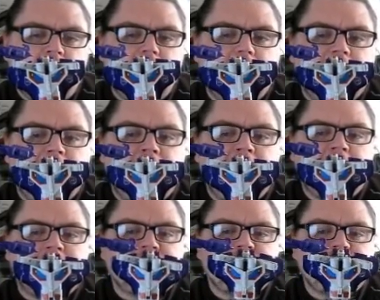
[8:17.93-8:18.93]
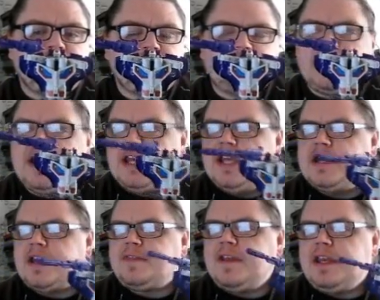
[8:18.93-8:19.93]
And
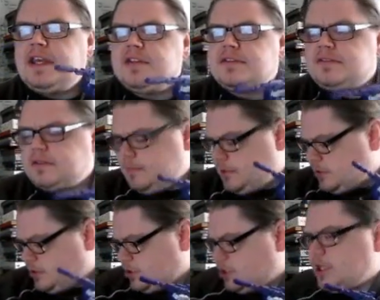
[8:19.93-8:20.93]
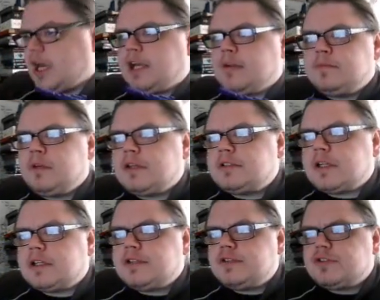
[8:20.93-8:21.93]
I think it's, let me just check, I'm not
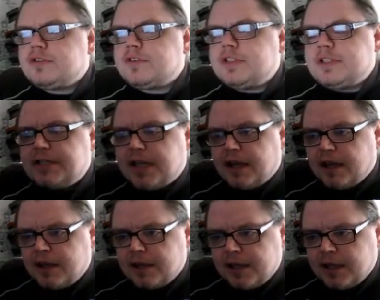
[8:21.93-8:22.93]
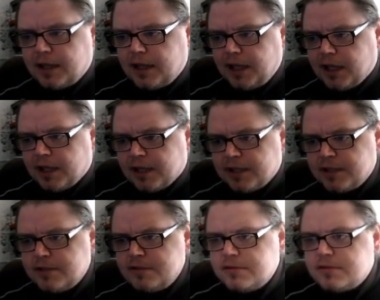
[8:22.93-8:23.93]
exactly sure of the date. It
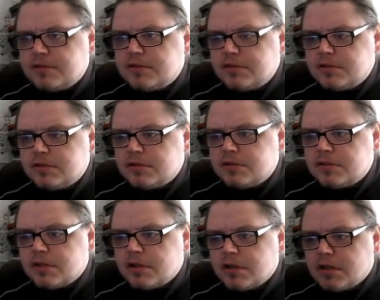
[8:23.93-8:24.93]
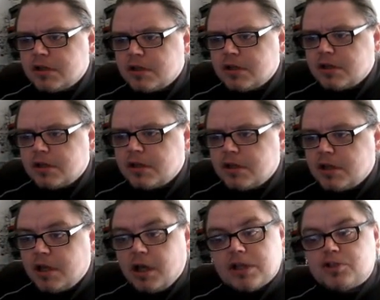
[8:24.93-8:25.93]
is
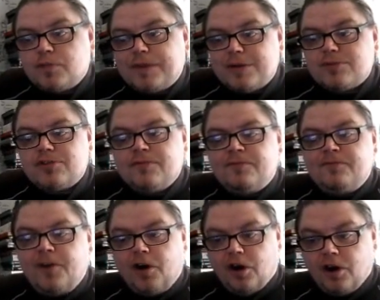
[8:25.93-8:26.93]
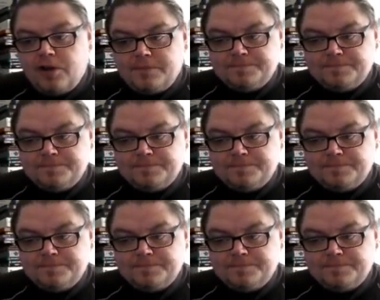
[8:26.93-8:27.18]
2004.